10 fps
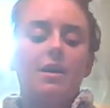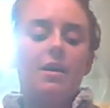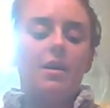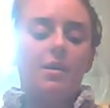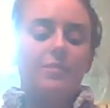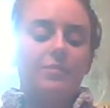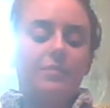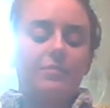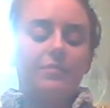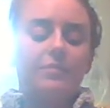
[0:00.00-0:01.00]

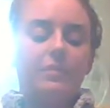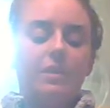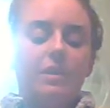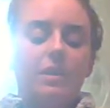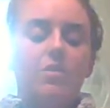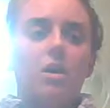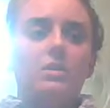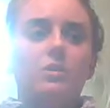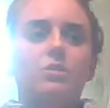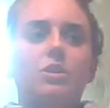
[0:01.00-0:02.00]
He'll
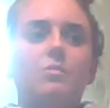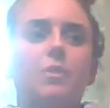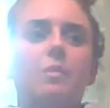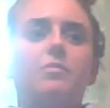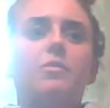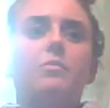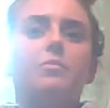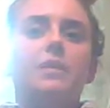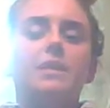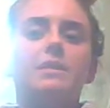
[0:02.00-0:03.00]
also jump up
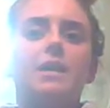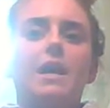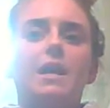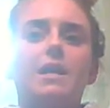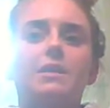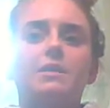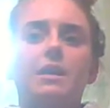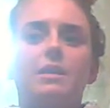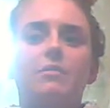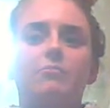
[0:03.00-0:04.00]
from his cage
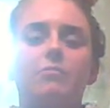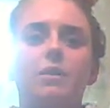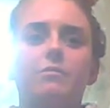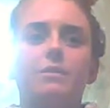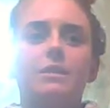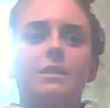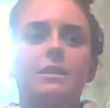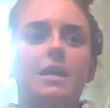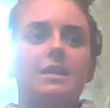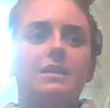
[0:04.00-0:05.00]
and run over to the
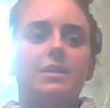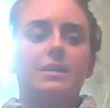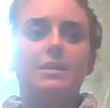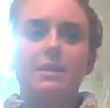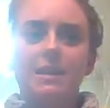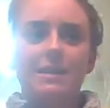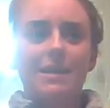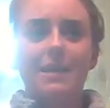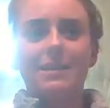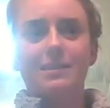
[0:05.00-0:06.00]
side so you can stick his
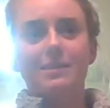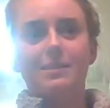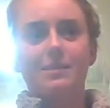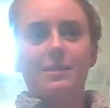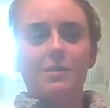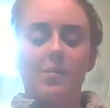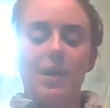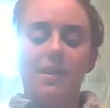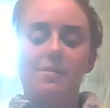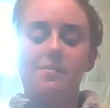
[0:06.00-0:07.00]
head through so you can
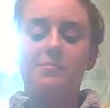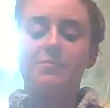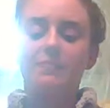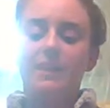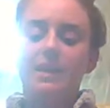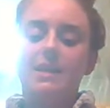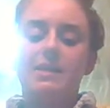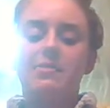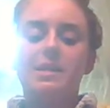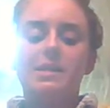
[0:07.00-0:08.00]
pet him, and
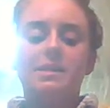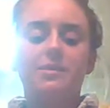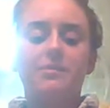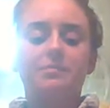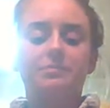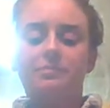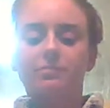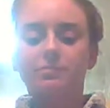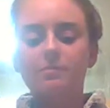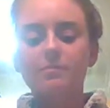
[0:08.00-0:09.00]
he greets you.
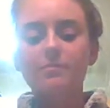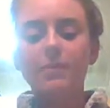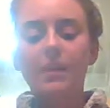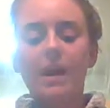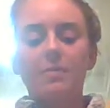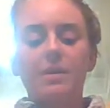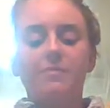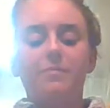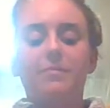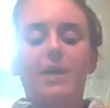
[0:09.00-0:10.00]
How
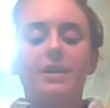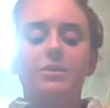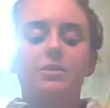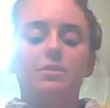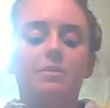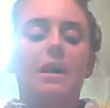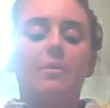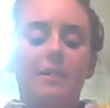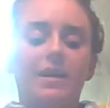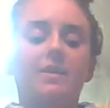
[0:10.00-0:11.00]
my
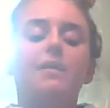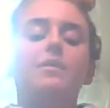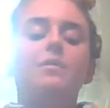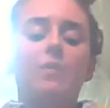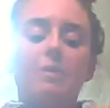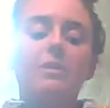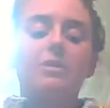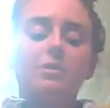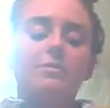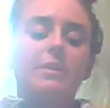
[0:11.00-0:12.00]
rabbit
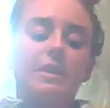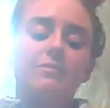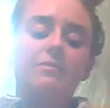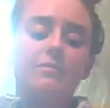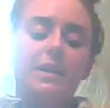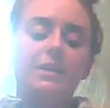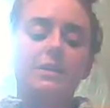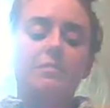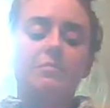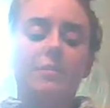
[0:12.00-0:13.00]
shows me love and
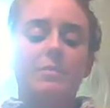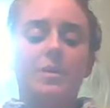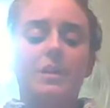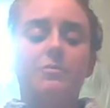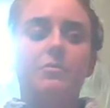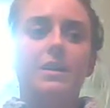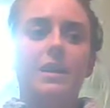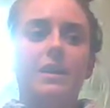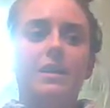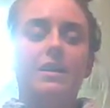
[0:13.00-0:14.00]
affection, my bunny will
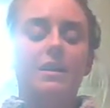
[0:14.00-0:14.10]
give